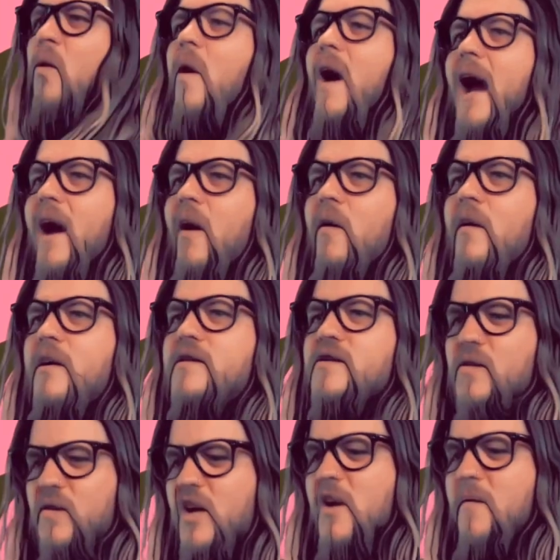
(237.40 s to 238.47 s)
Wow.
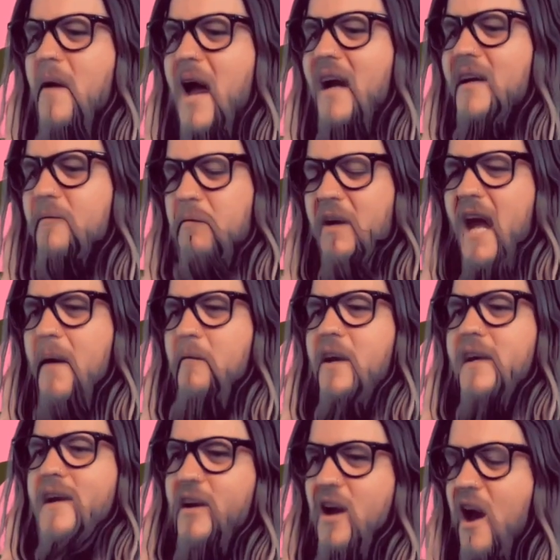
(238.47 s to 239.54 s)
So Nehemiah became
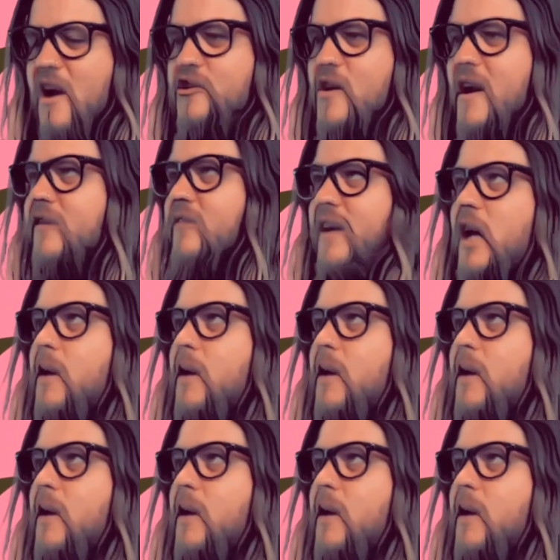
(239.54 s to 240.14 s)
like a contractor and